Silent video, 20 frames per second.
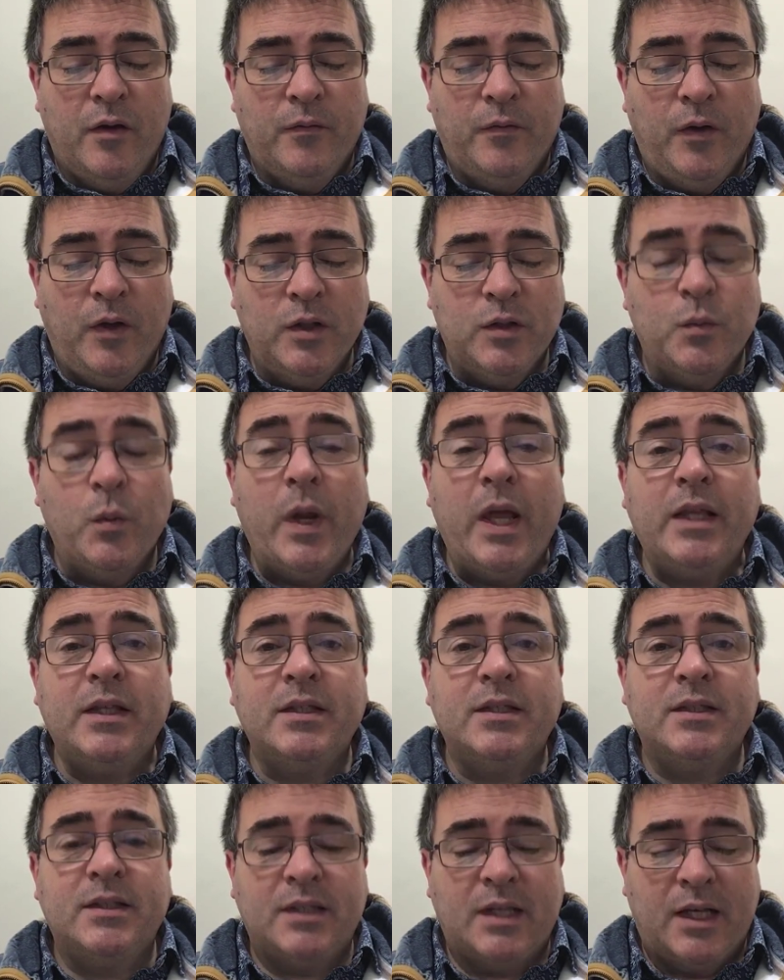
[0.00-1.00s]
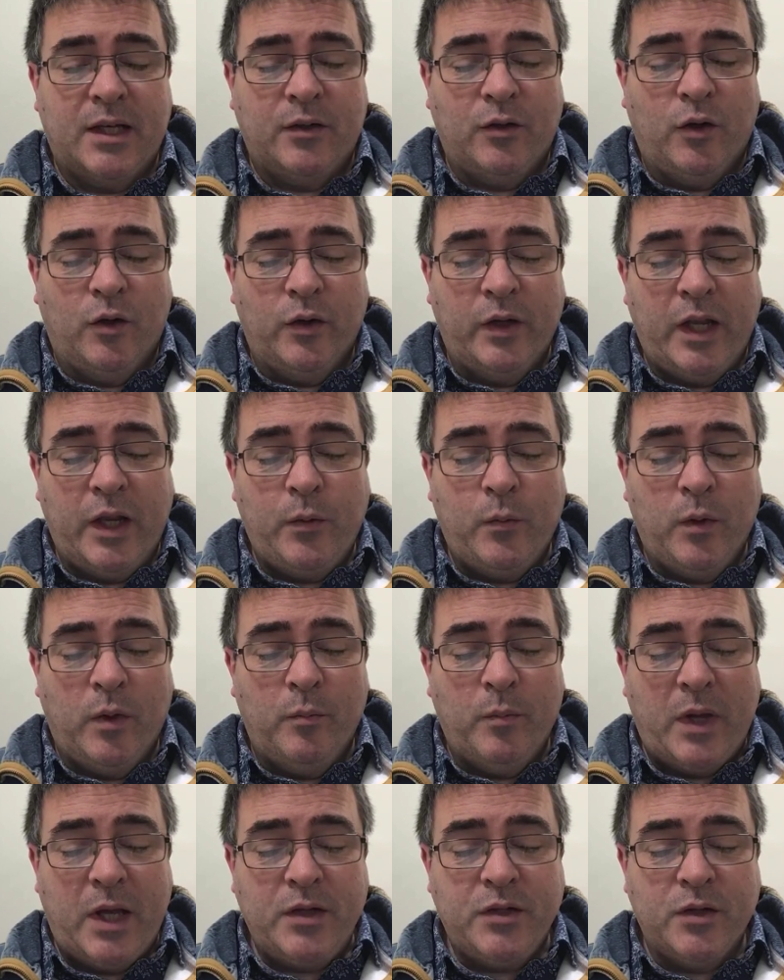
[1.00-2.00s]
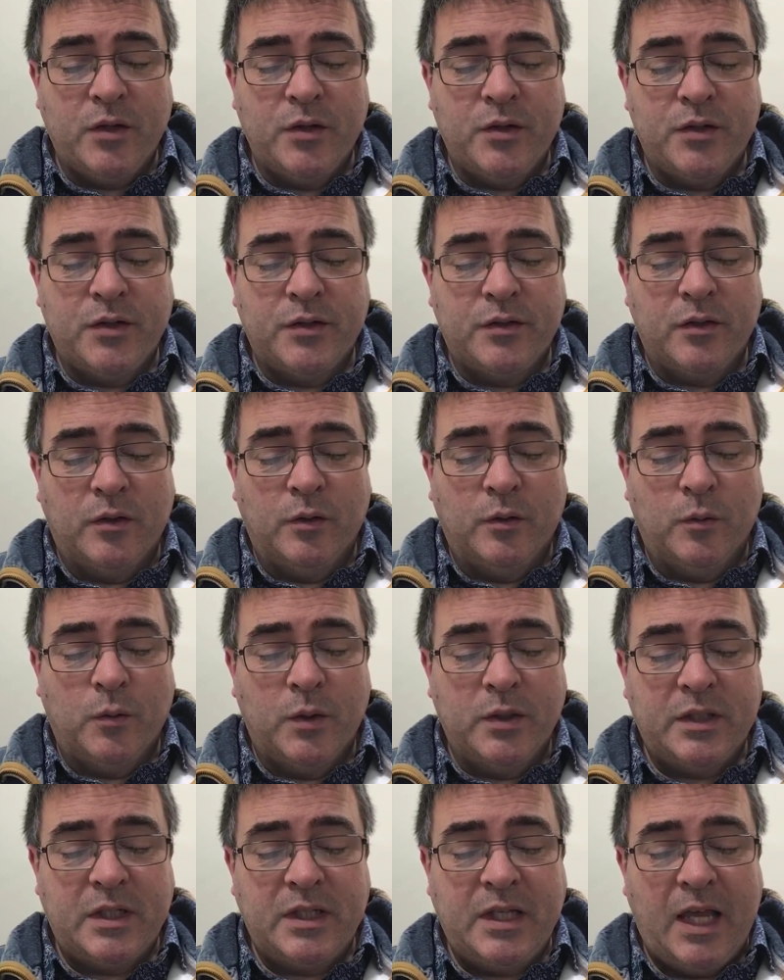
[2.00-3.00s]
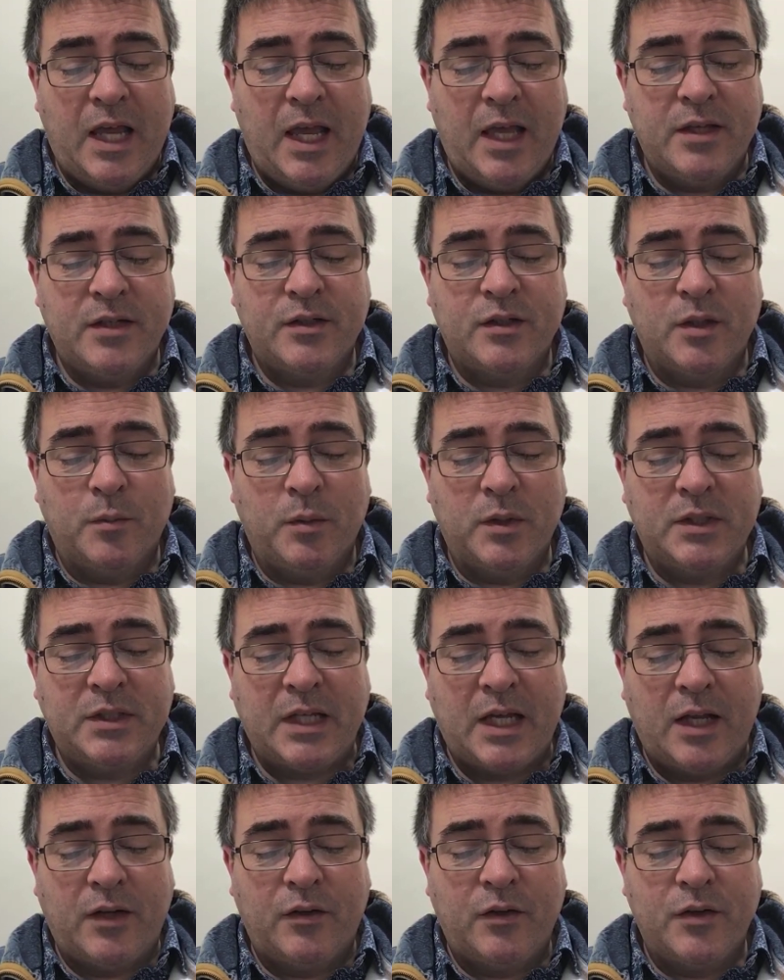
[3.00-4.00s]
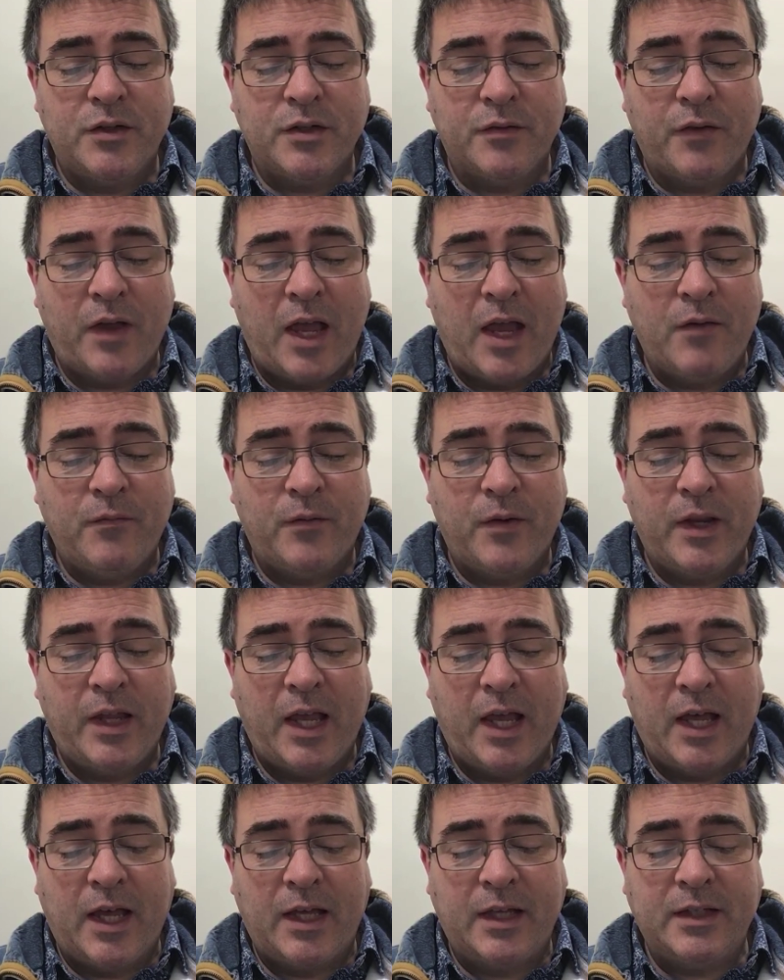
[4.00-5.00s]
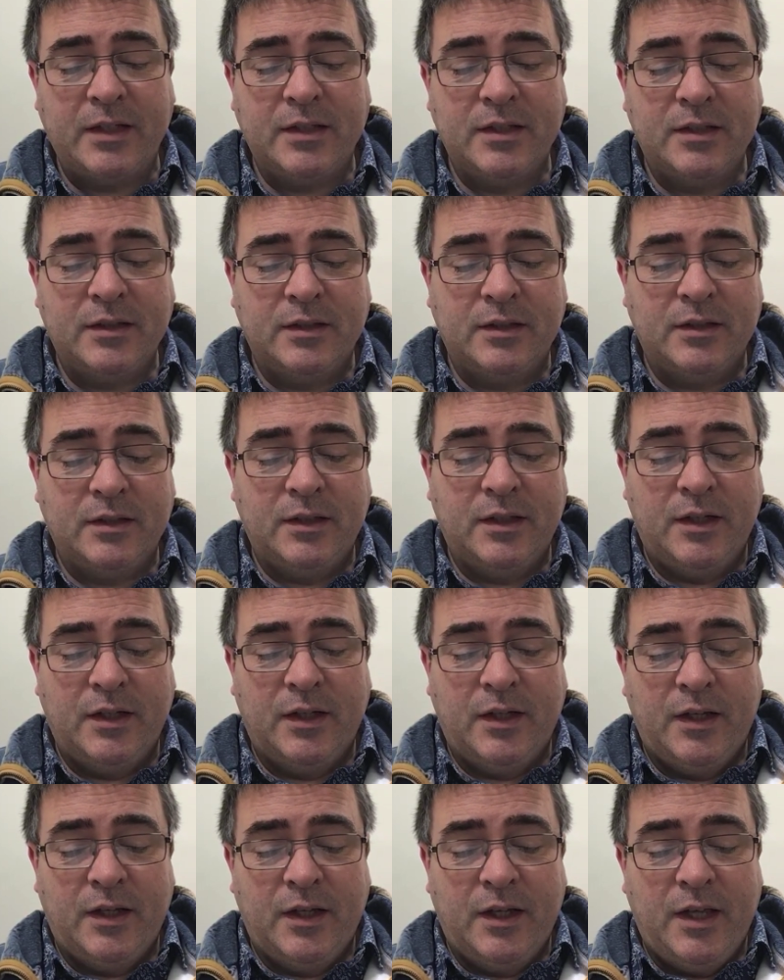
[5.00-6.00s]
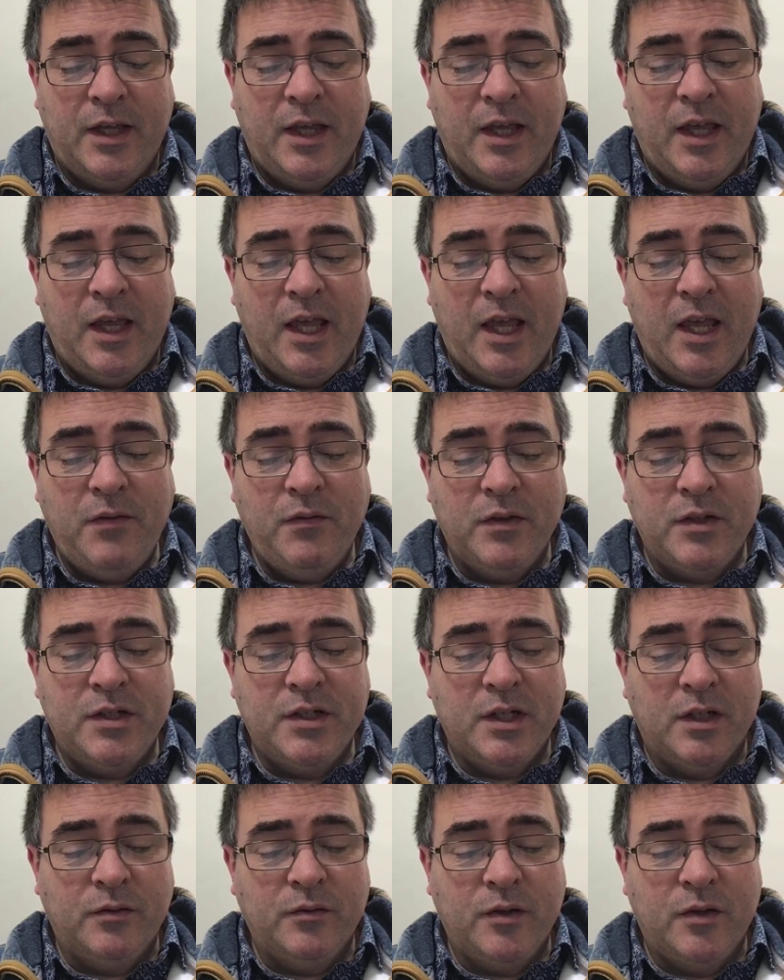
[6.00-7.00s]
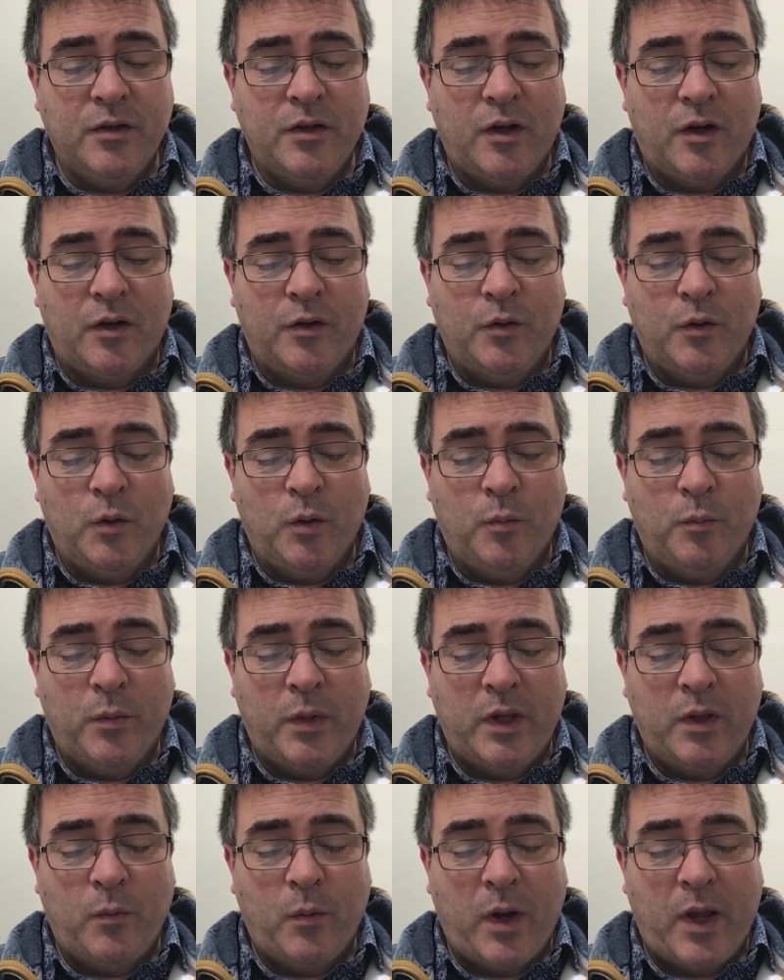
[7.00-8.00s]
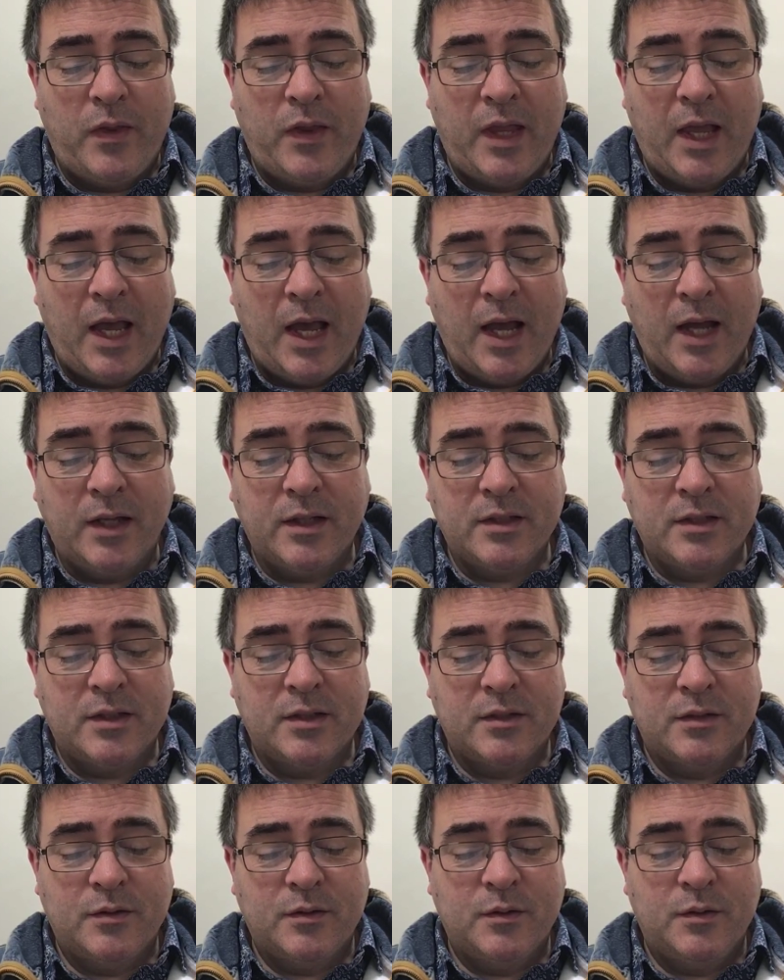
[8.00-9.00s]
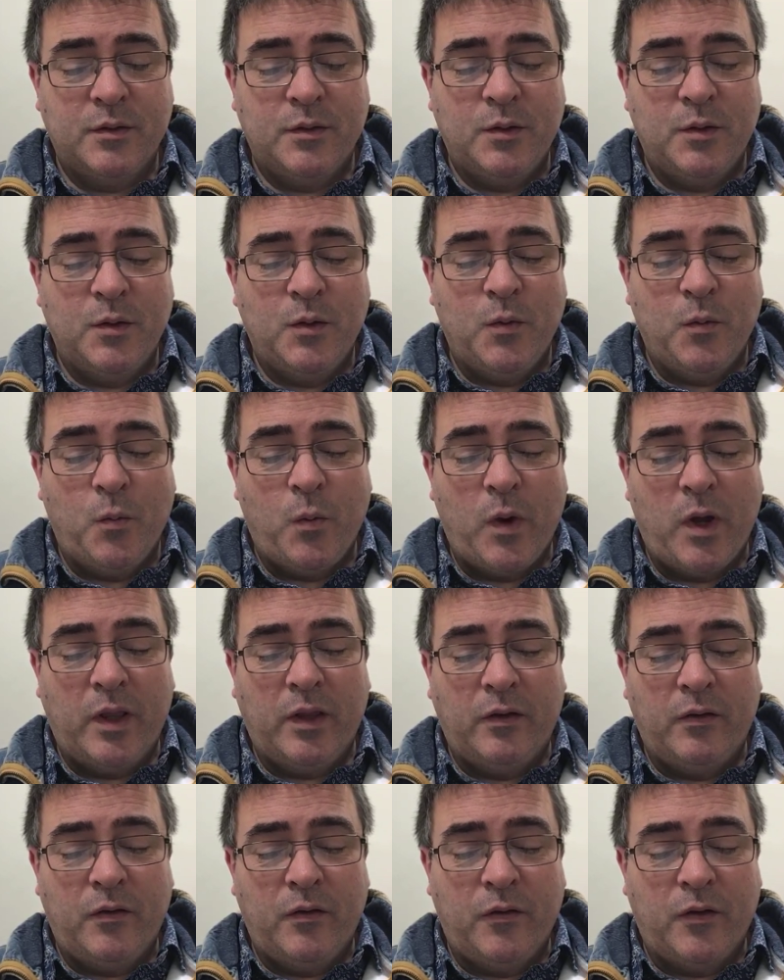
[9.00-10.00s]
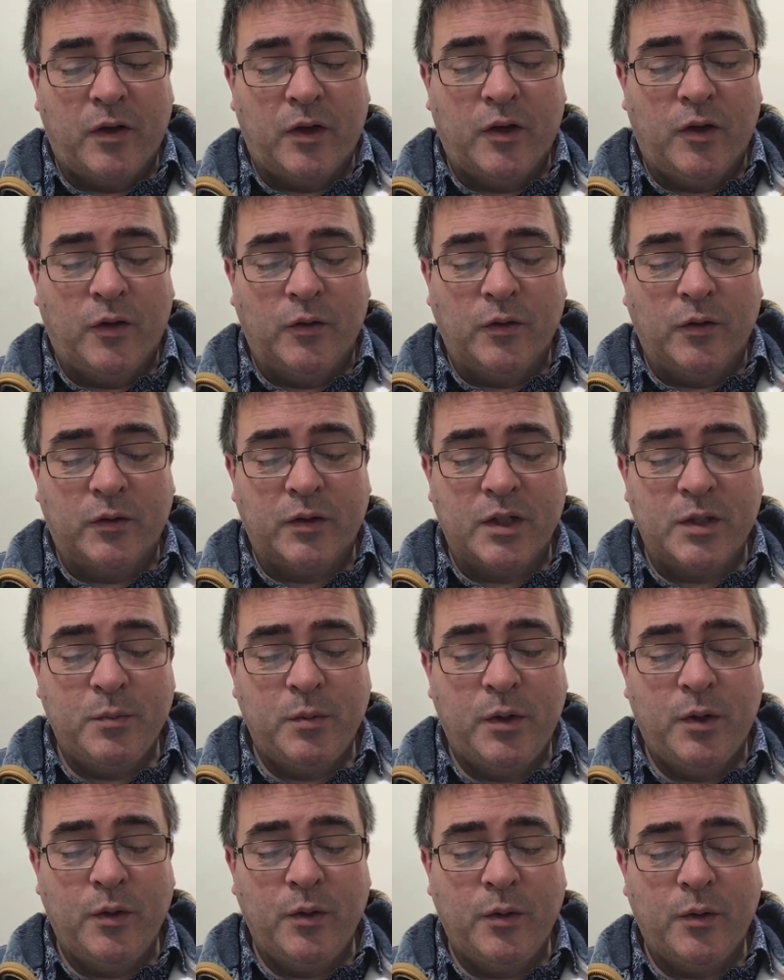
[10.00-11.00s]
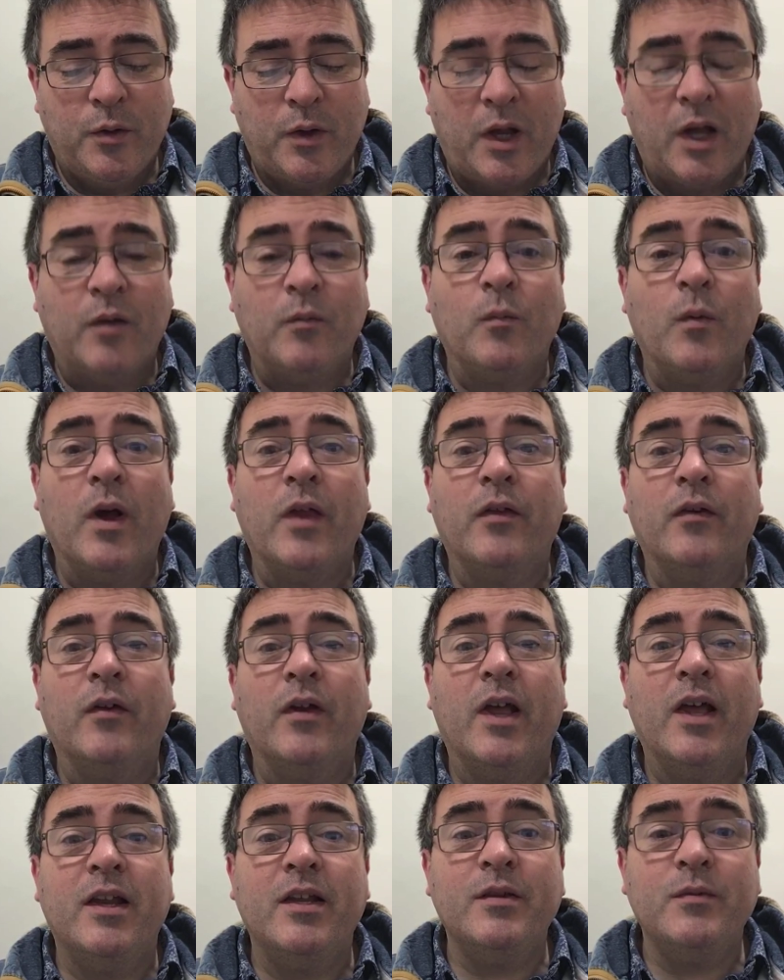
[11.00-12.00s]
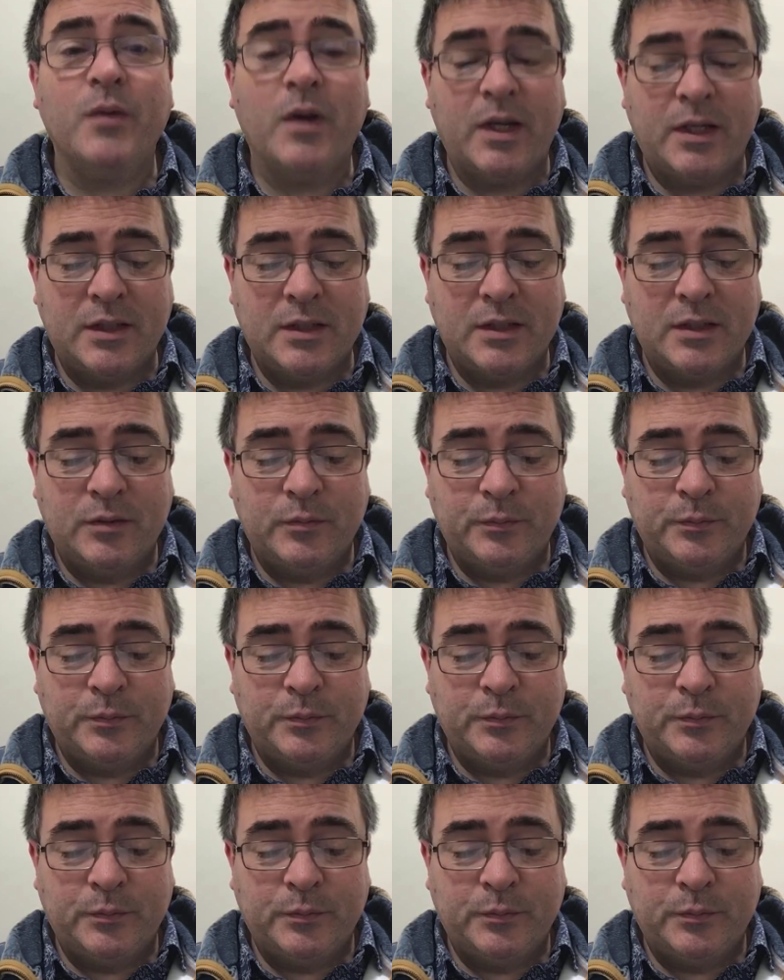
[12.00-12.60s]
False weights and unequal measures, the Lord detests double standards of every kind. Even children are known by the way they act, whether their conduct is pure and whether it is right.